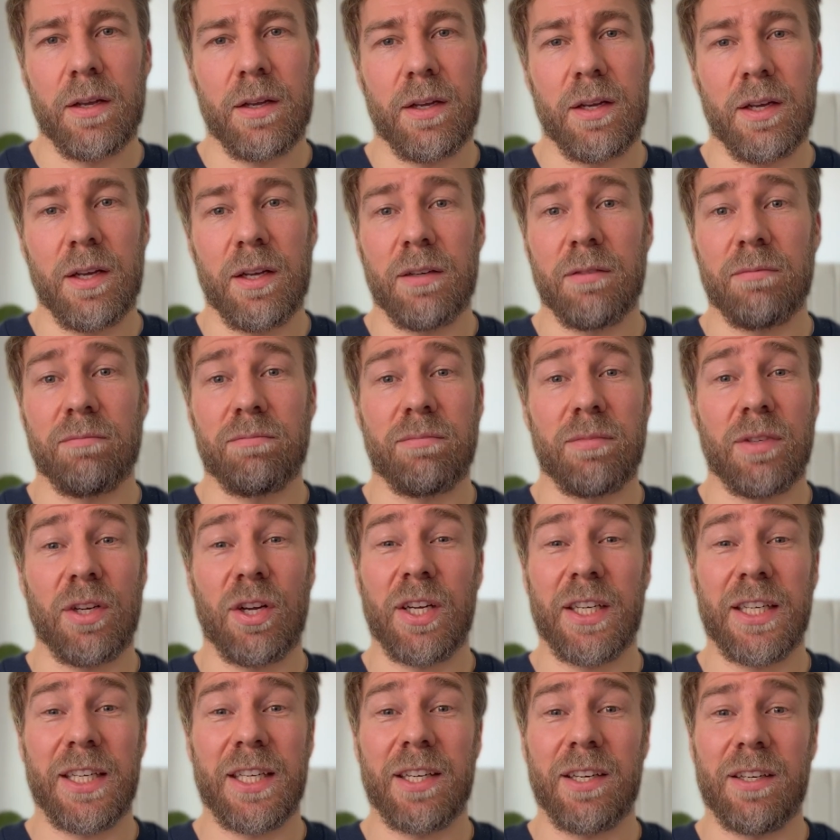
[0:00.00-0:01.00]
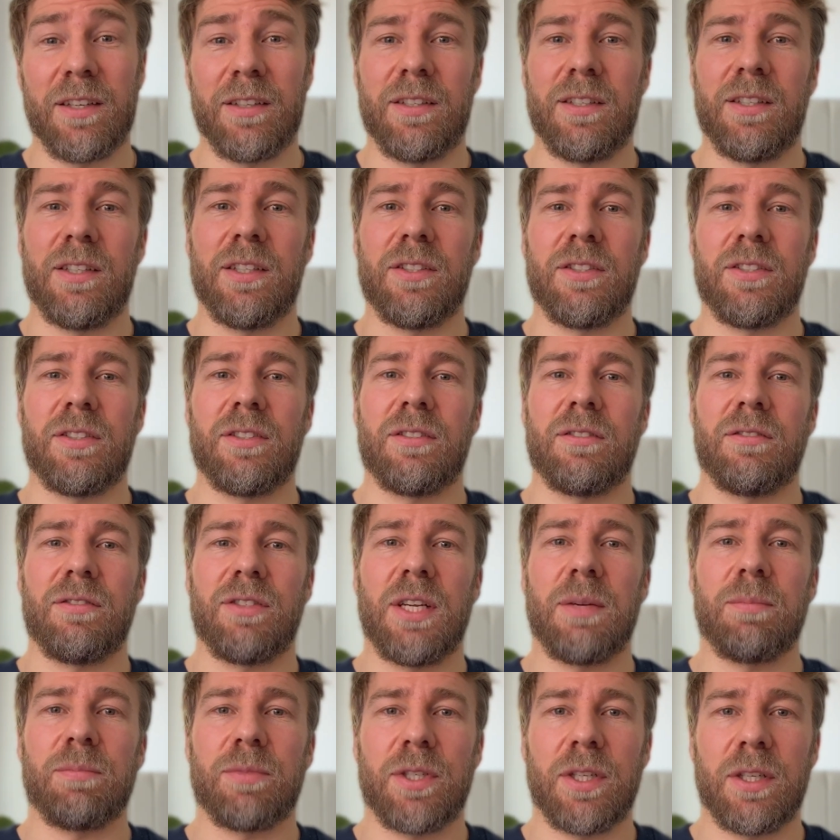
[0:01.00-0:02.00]
And I get it, it's
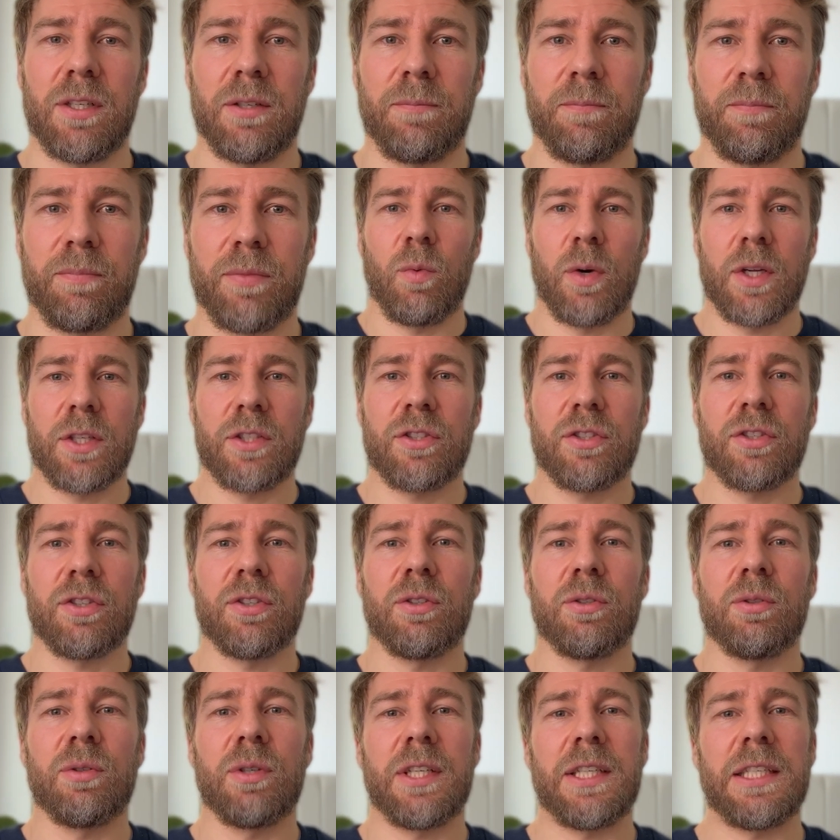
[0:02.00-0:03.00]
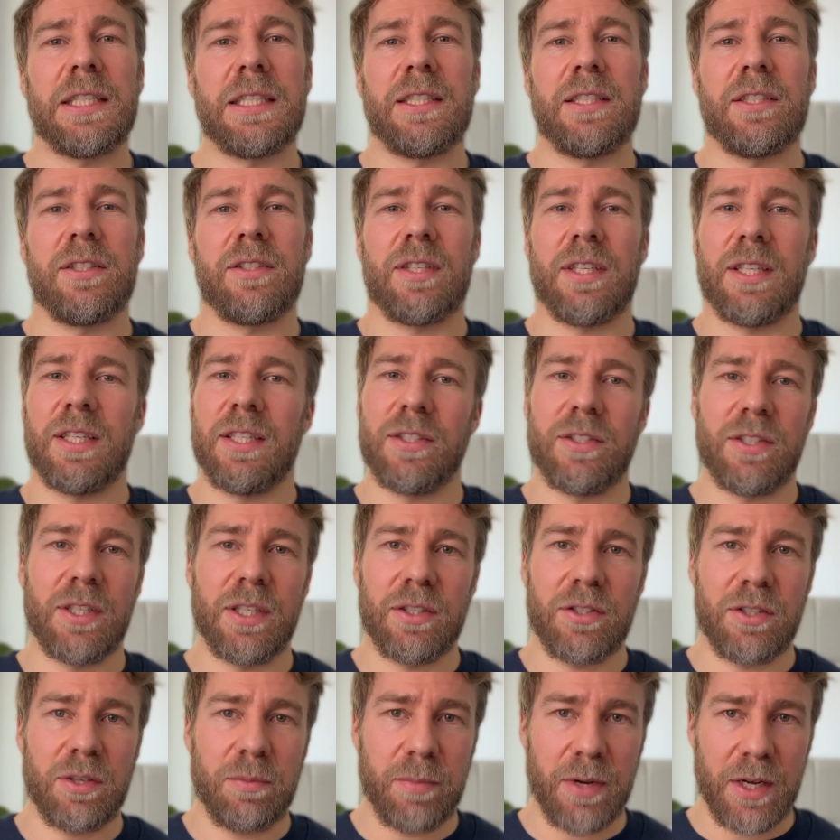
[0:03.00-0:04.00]
tempting. One tool is easier
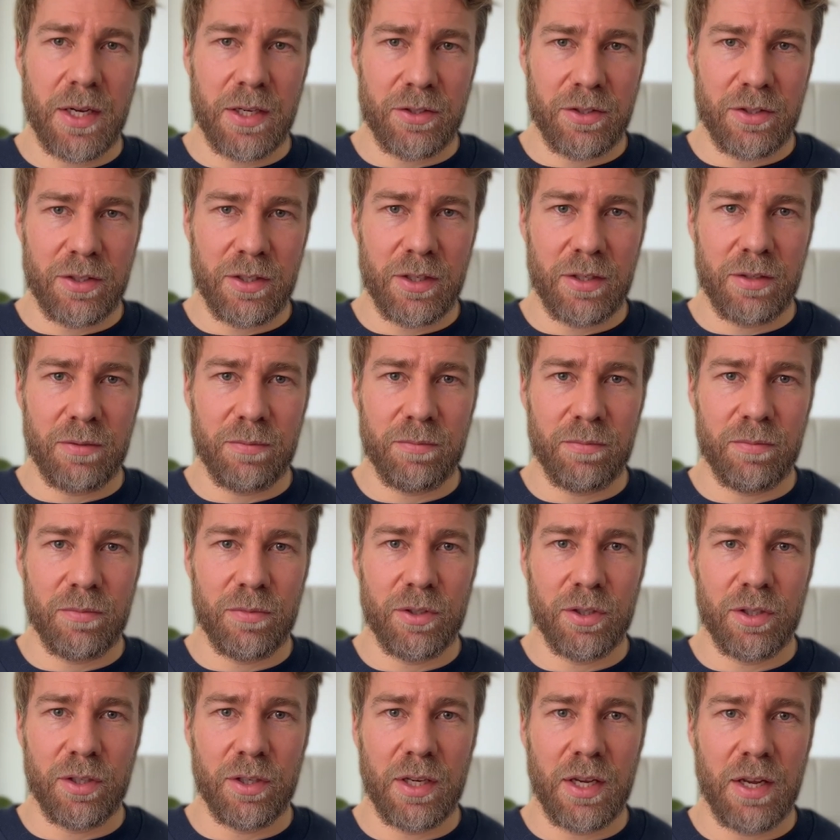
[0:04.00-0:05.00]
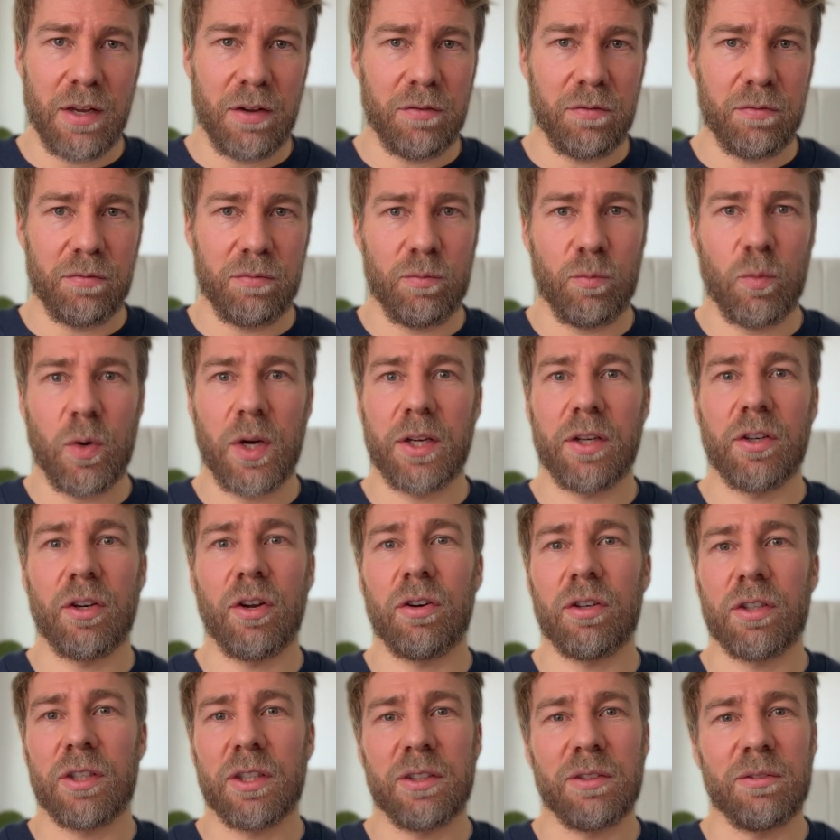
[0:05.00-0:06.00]
to master. You have one
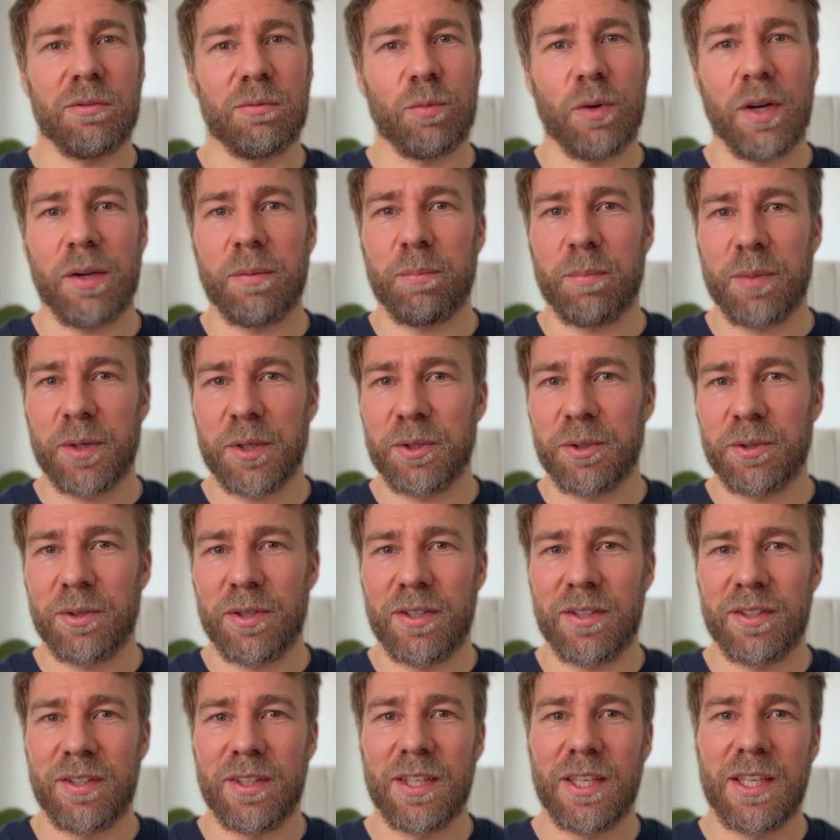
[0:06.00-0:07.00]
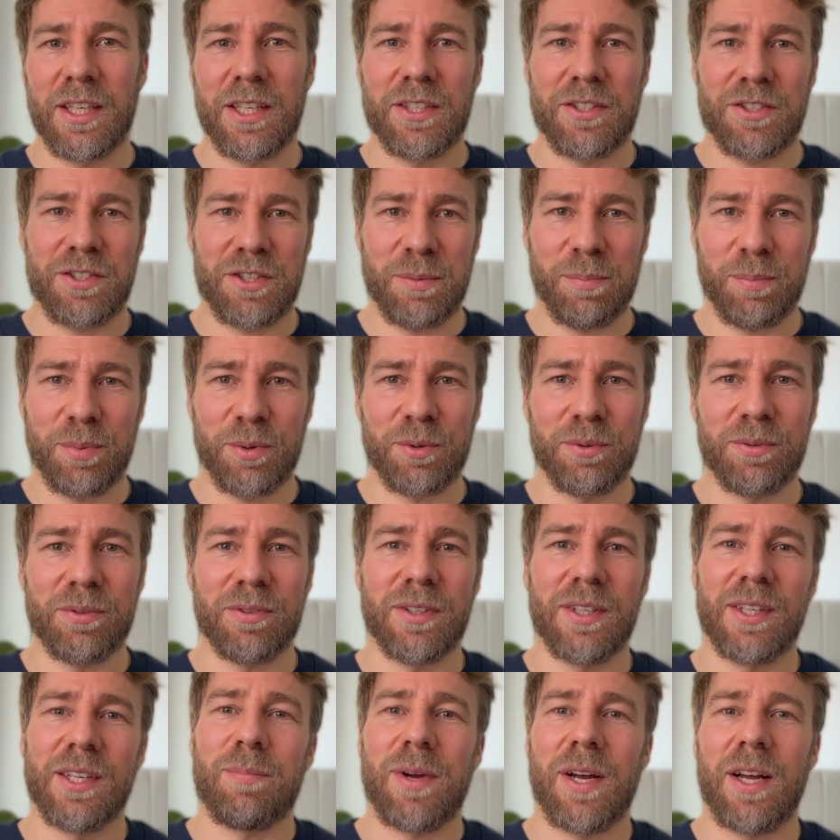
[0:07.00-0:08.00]
login, one bill, simple,
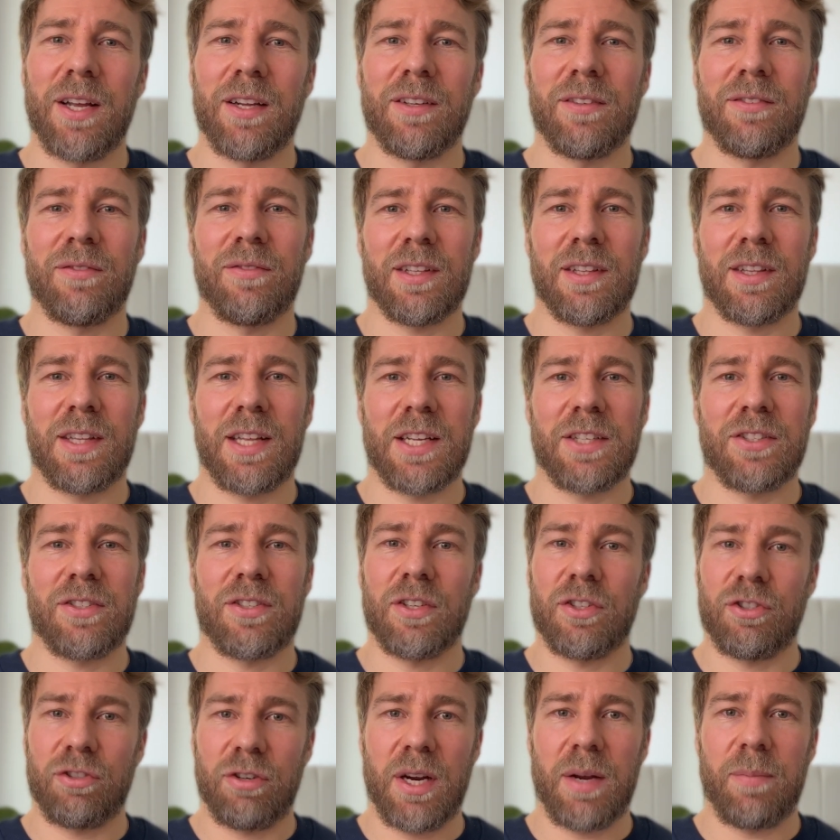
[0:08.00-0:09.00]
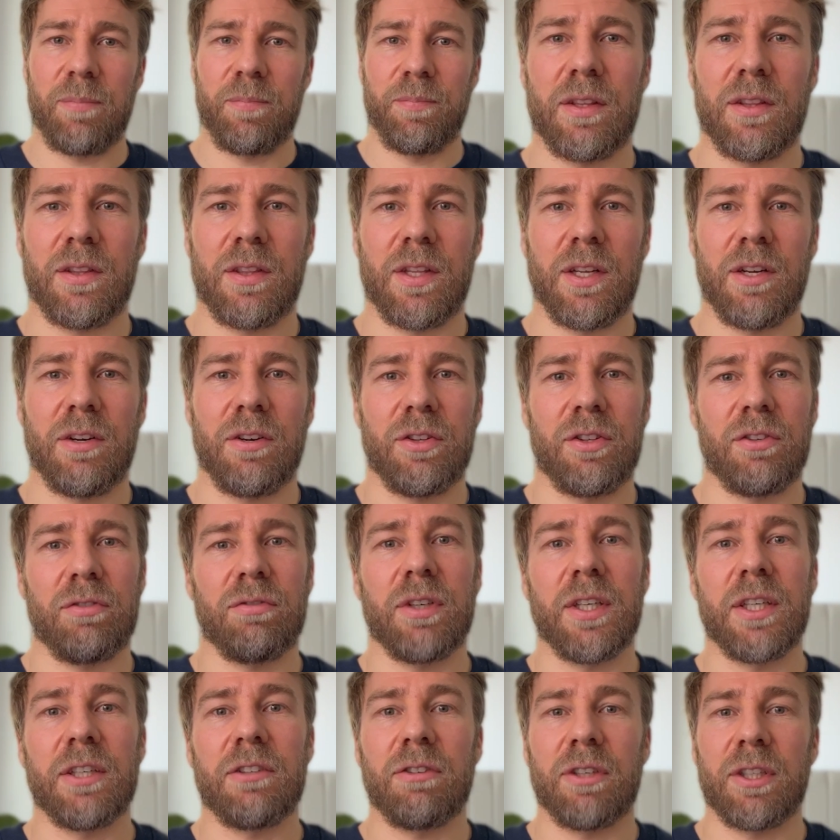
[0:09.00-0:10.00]
but that's a trap. There are
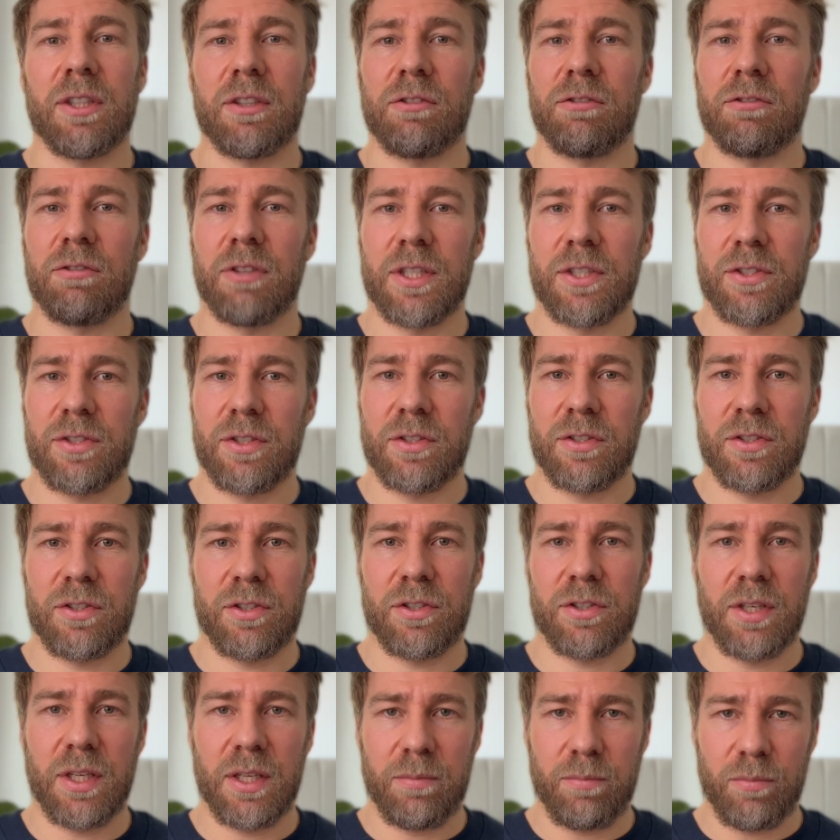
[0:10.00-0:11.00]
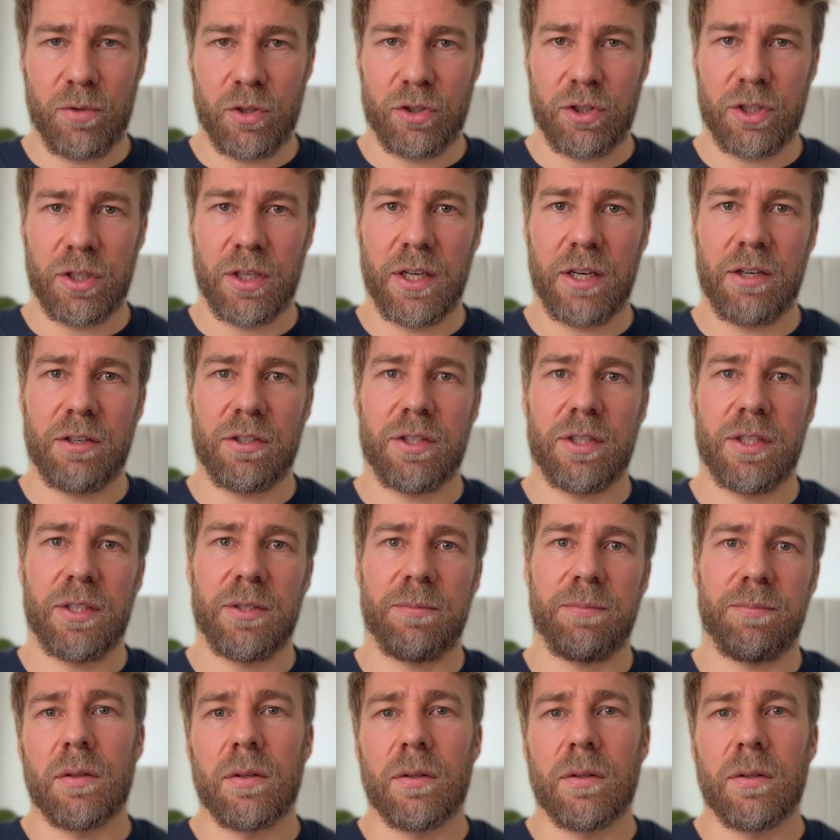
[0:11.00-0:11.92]
3 critical reasons you need modularity.